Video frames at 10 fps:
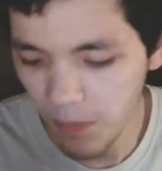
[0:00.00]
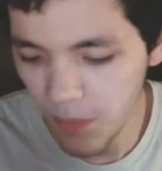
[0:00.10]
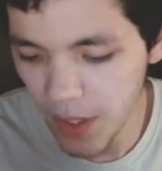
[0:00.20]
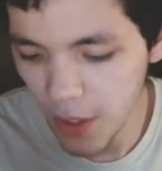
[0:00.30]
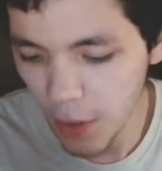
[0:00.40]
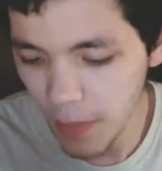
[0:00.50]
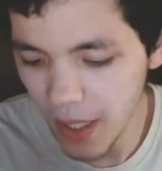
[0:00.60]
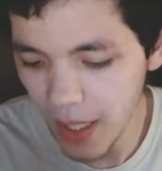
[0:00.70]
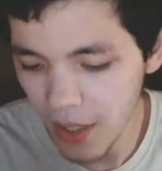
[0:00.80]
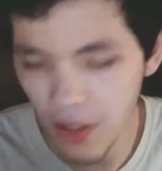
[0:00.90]

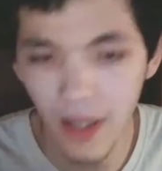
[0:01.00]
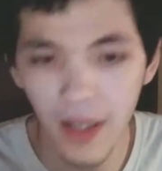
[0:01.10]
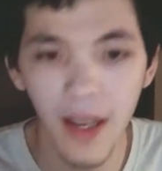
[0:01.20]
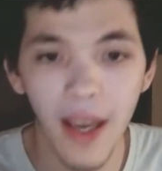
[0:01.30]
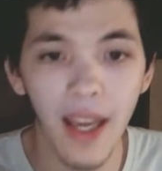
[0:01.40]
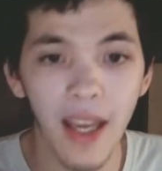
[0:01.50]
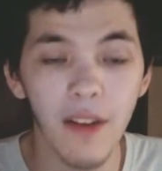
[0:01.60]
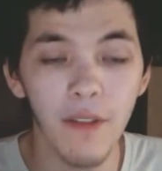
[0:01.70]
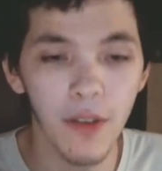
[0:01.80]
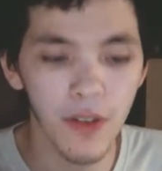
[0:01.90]
determination, and
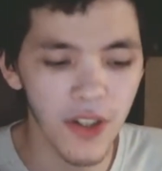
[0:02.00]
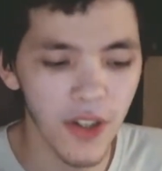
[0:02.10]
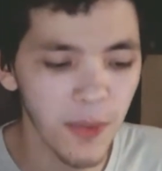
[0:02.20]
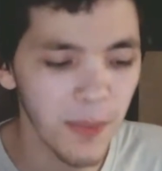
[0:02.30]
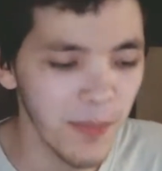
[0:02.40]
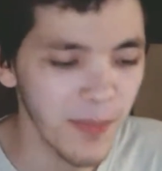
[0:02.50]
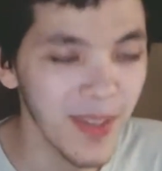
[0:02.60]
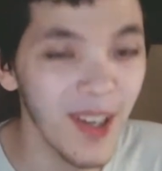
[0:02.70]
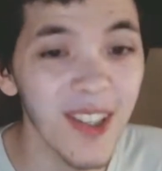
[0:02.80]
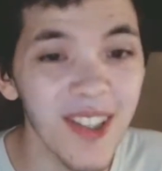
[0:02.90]
virtue.
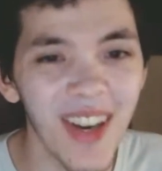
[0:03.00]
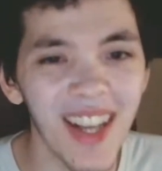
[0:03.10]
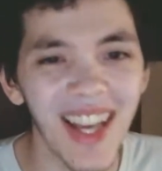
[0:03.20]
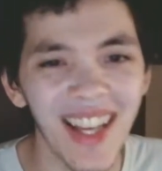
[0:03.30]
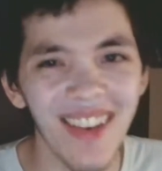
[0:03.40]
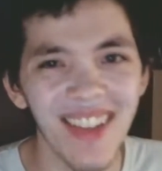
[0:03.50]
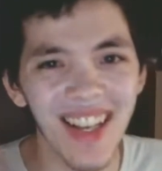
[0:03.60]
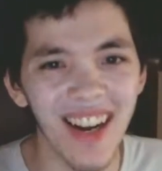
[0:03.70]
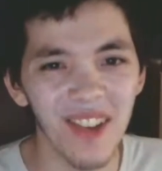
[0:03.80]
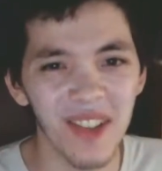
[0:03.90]
Also, I like how I
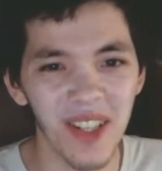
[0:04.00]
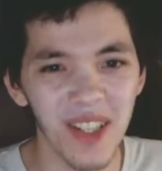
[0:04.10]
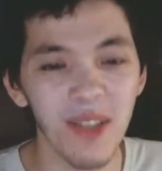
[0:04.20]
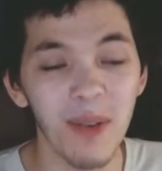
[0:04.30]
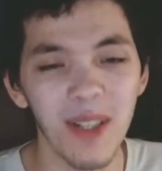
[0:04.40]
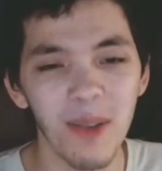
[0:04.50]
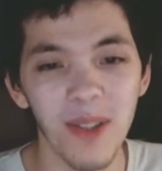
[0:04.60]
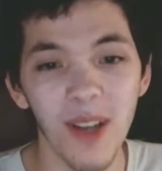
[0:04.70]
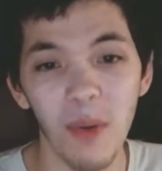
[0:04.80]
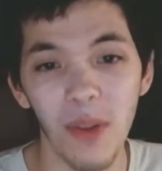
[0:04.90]
said I was going to switch to a
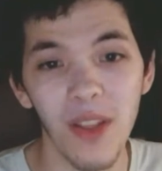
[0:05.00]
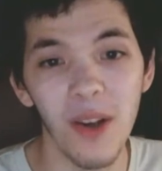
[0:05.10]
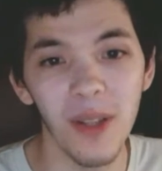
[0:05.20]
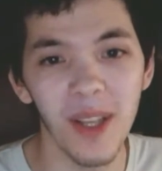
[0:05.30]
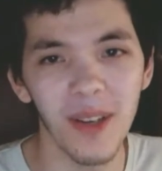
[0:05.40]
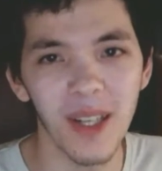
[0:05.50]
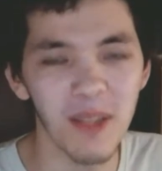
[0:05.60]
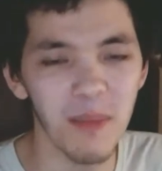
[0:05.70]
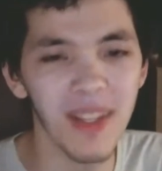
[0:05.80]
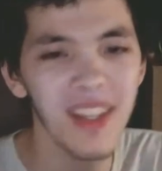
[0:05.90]
song with no
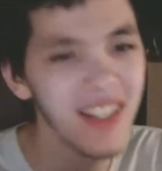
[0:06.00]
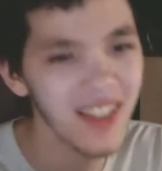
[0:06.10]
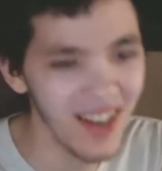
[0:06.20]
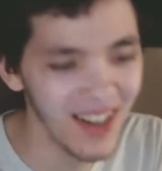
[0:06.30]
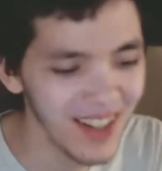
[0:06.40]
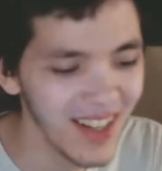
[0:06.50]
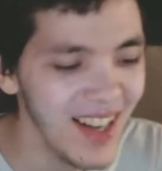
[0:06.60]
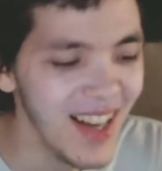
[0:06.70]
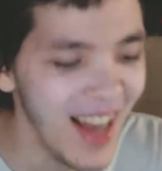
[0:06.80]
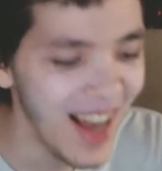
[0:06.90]
lyrics, but this
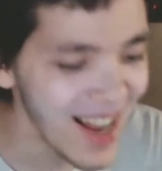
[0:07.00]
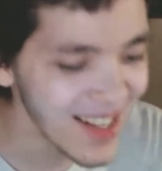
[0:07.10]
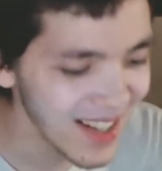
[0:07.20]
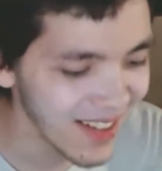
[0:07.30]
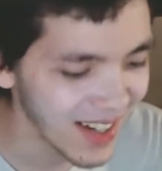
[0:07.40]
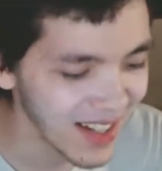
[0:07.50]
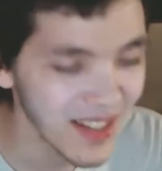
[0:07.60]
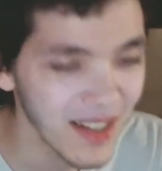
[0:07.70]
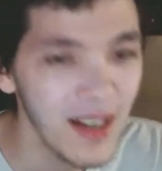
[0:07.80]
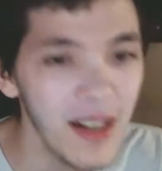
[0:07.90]
song has
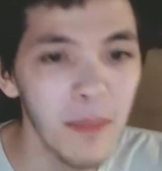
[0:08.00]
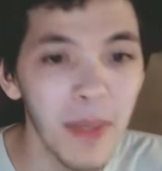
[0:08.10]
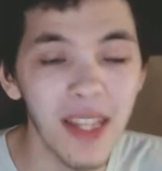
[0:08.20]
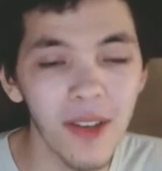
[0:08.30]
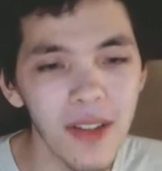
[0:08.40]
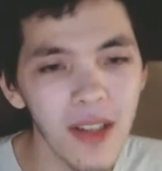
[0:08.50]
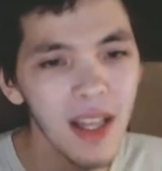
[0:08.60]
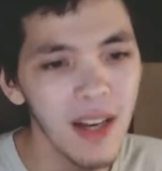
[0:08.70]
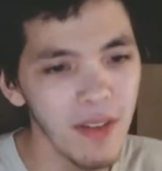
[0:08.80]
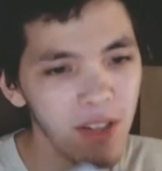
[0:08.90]
lyrics. But there's a
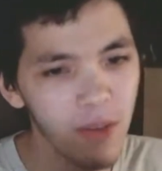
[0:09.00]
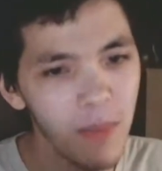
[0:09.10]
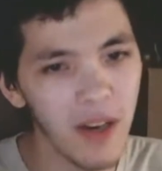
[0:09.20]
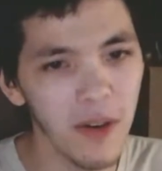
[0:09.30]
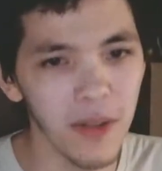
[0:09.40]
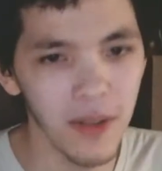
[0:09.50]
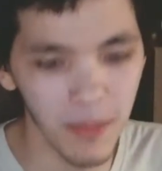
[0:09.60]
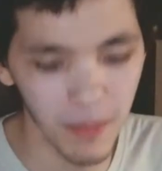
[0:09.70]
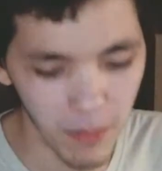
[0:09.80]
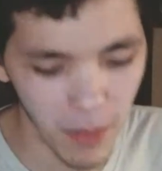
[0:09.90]
lot of instrumental
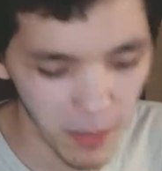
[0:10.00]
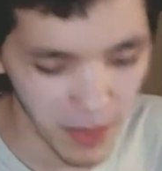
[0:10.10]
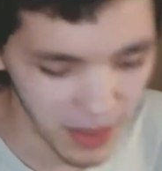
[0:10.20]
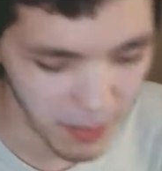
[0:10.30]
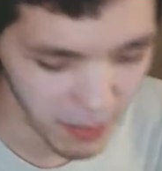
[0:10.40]
moments in